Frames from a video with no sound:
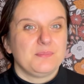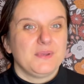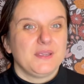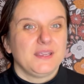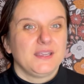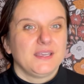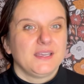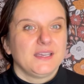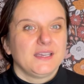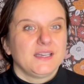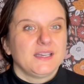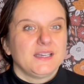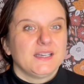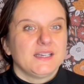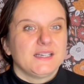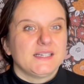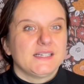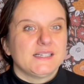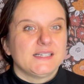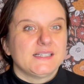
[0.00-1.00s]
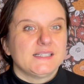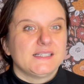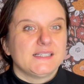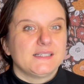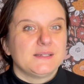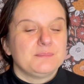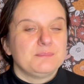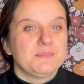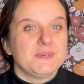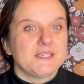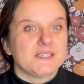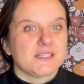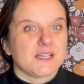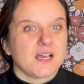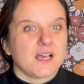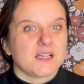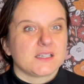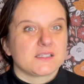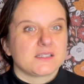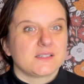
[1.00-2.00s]
me, Miss
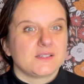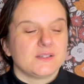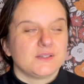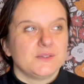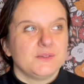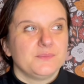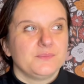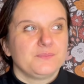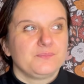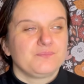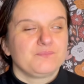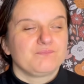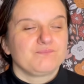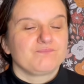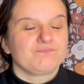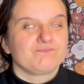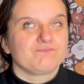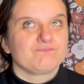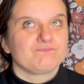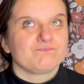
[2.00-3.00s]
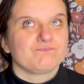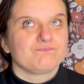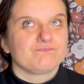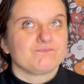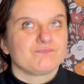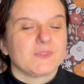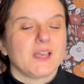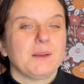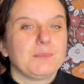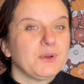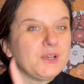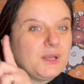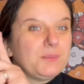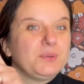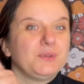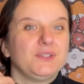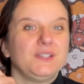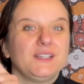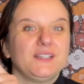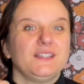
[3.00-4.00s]
Aston. I'm going
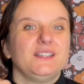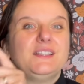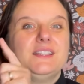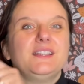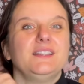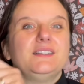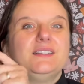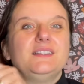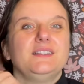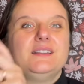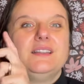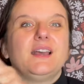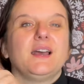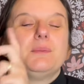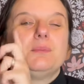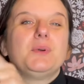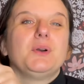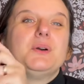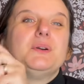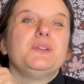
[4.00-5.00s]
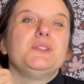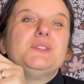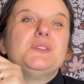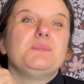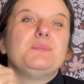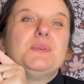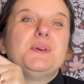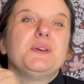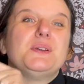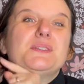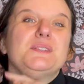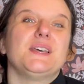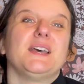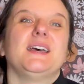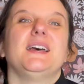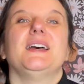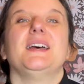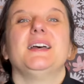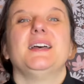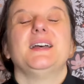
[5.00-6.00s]
to put
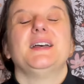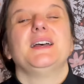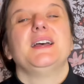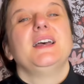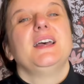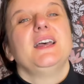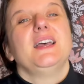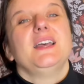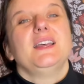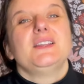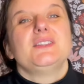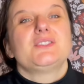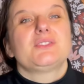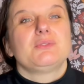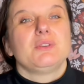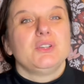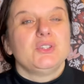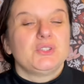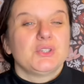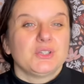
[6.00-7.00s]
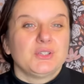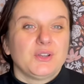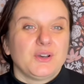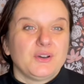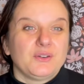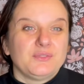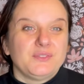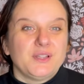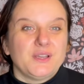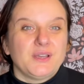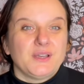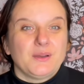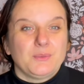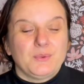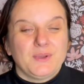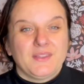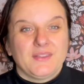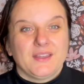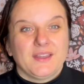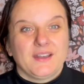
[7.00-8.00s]
a screenshot of the
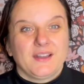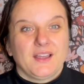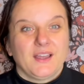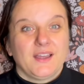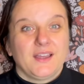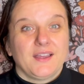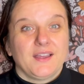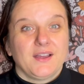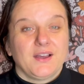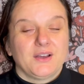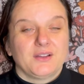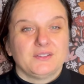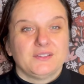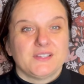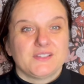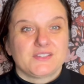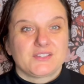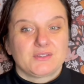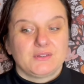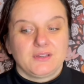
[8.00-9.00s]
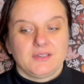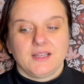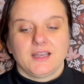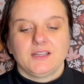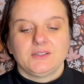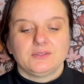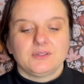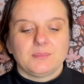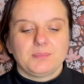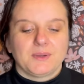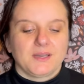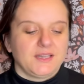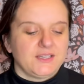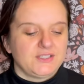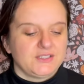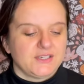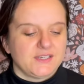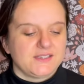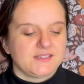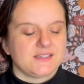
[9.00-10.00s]
winner on the screen. I do
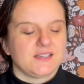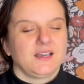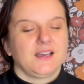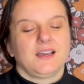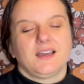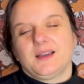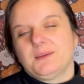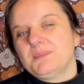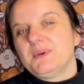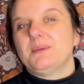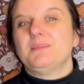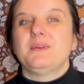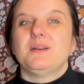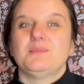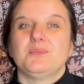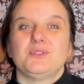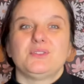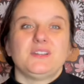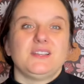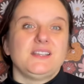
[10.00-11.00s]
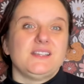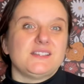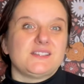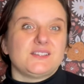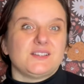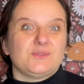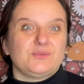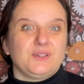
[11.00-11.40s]
apologize. My memory is